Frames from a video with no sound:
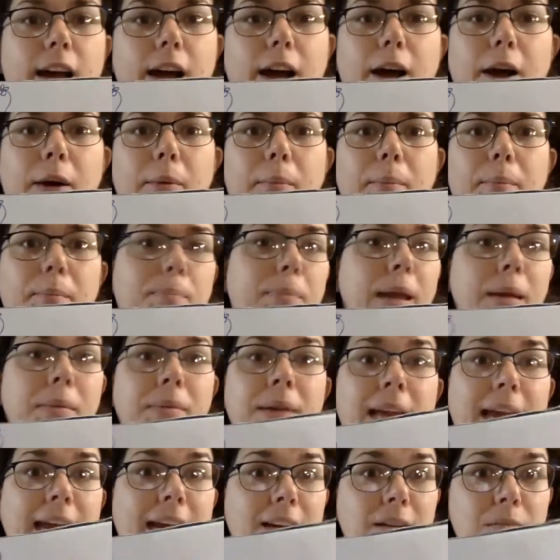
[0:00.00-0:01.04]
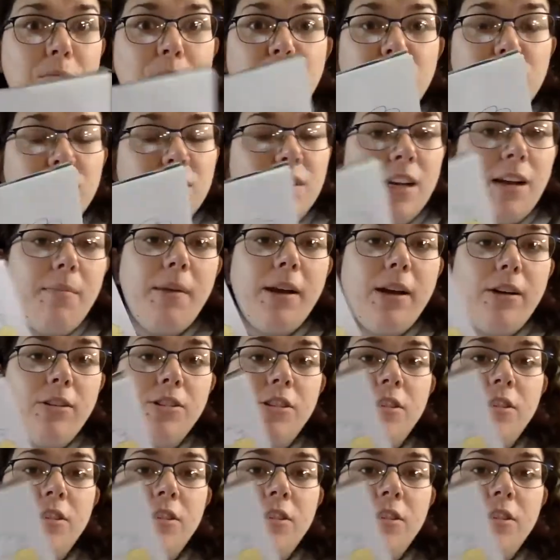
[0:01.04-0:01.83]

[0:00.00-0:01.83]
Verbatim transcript: Um, baby animals come out